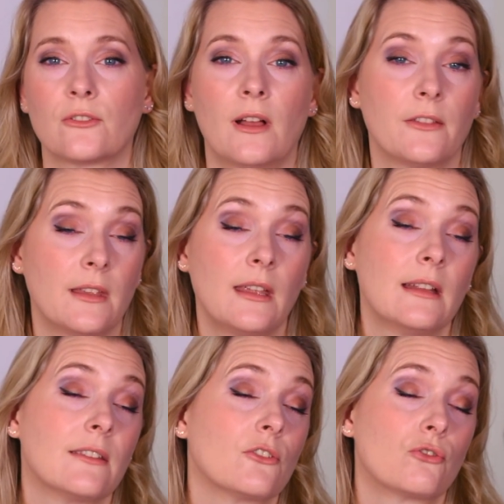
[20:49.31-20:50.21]
So I think
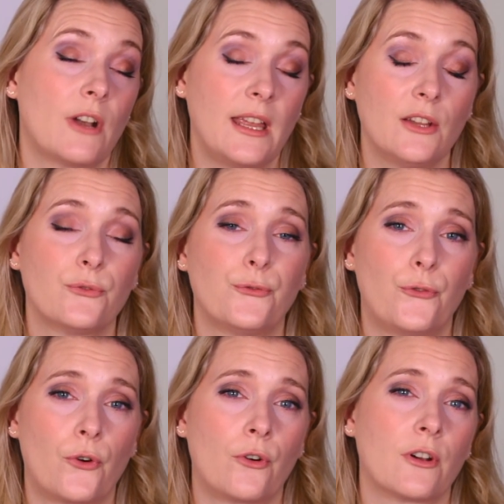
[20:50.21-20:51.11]
it's great
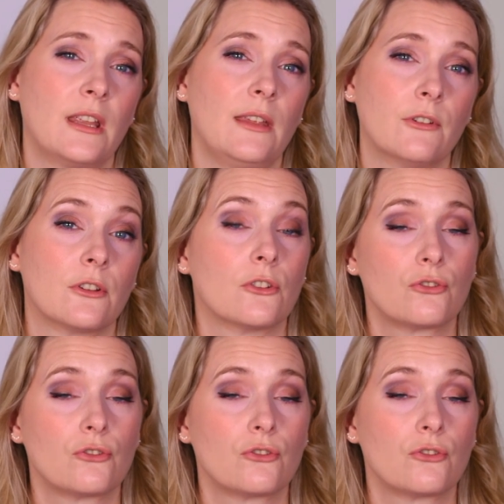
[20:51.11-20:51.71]
for even